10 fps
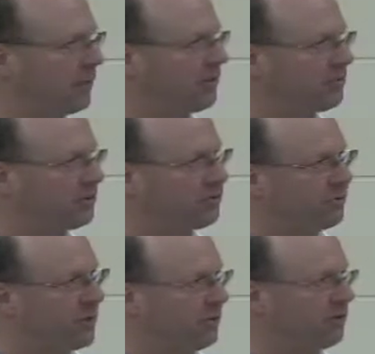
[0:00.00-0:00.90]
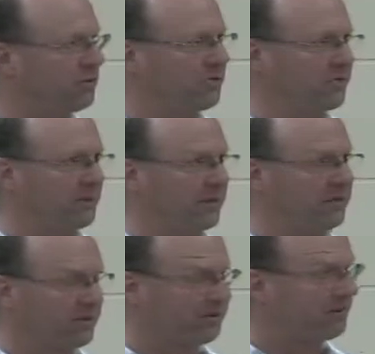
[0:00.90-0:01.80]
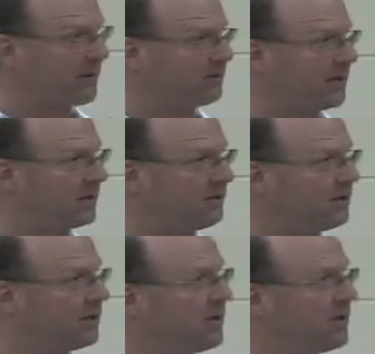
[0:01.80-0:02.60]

what the reduced rate was, but it was something like thirty-five dollars.